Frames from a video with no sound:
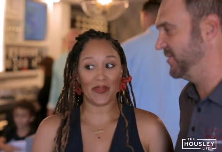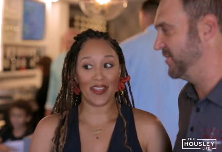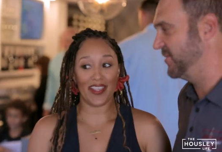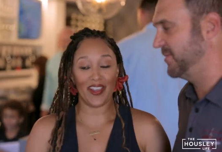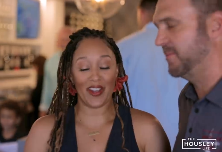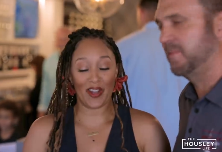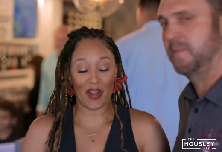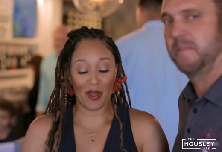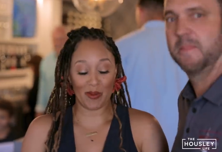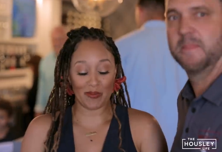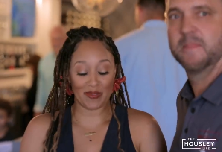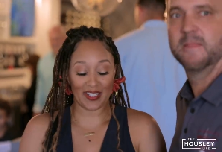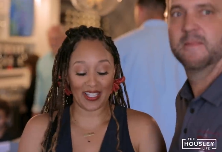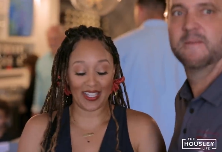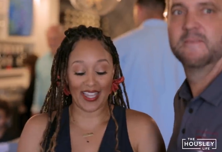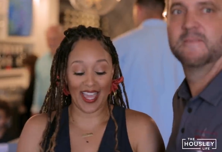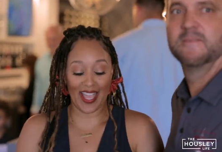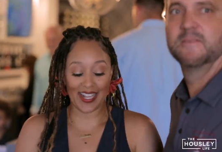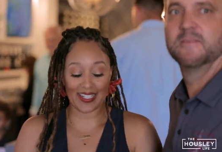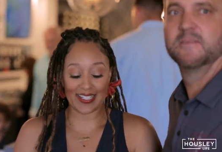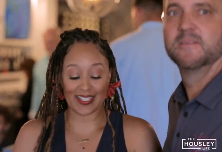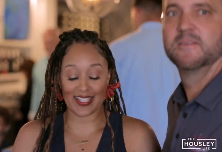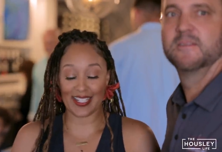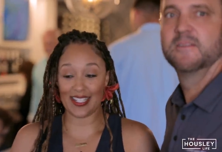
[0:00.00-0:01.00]
Speaker 1: Here comes
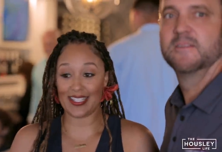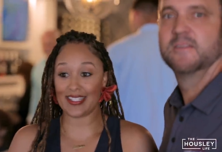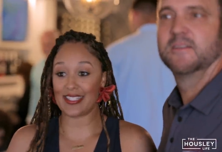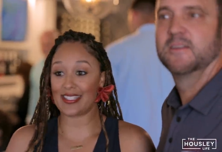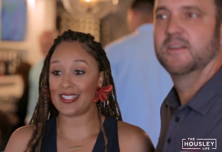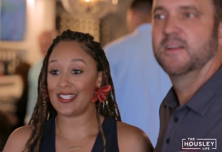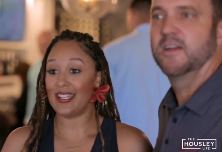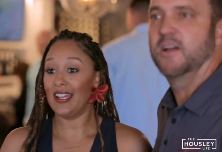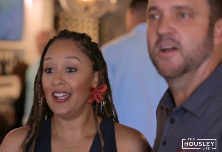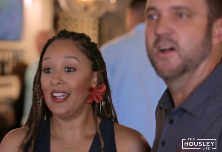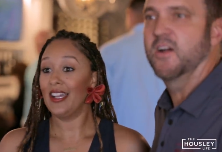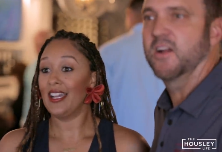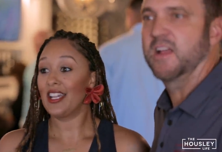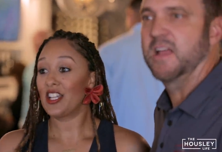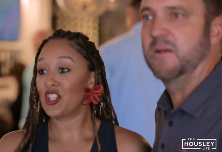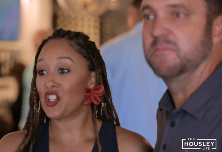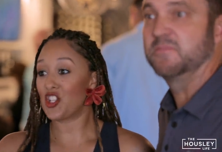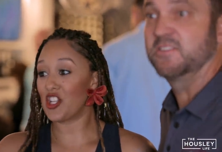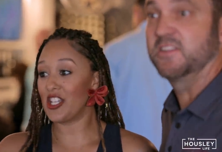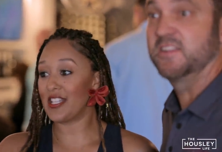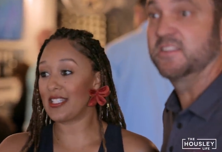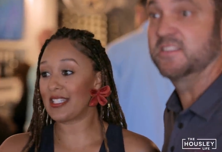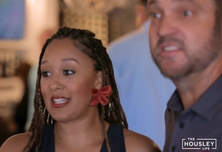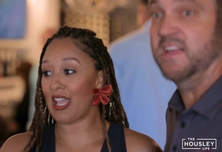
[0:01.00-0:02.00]
Alexis. Come
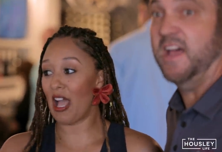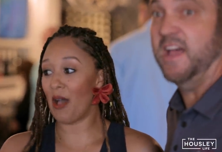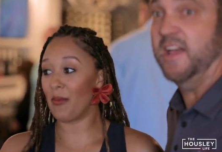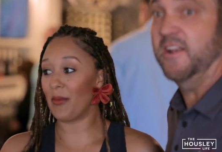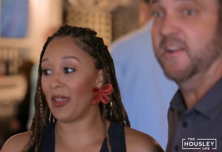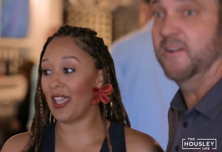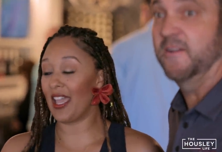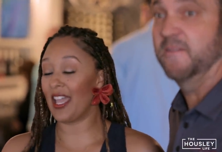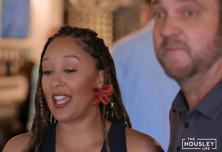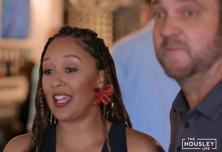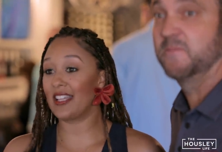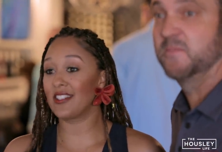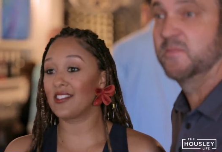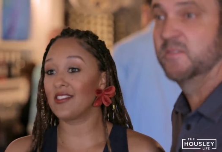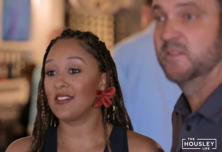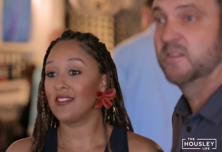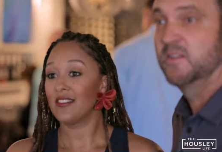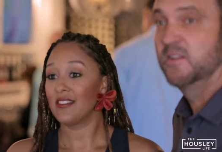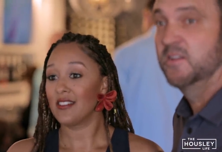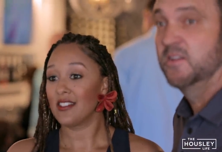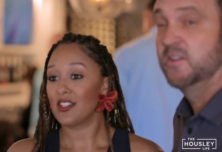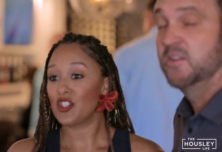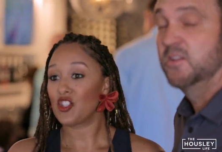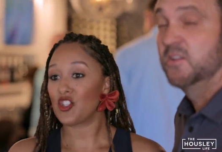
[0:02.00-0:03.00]
She's coming in.
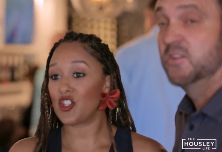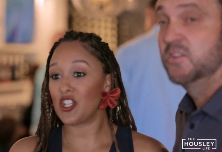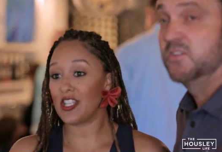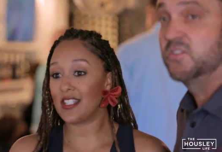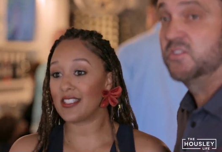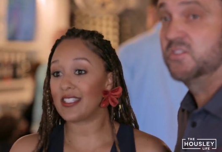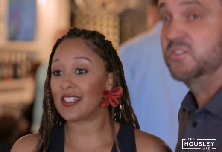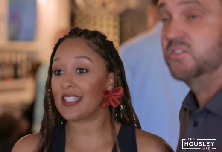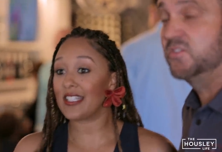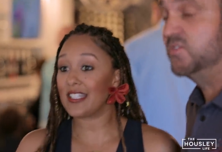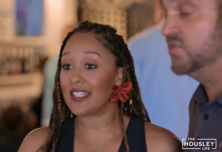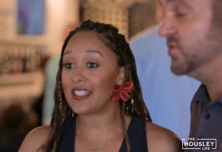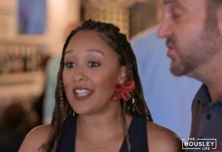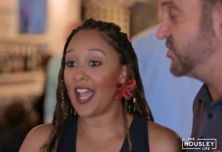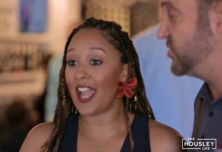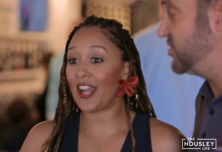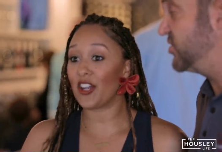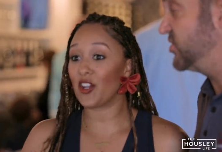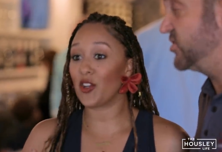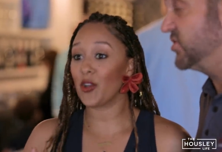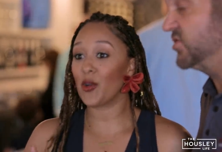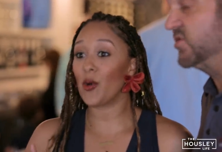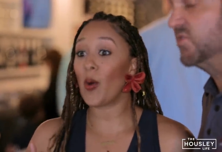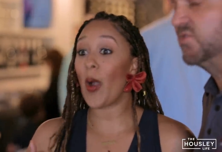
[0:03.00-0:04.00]
She's the
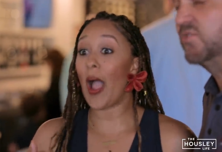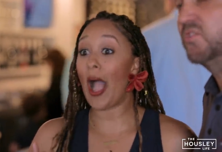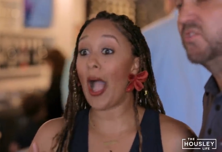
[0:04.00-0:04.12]
designer who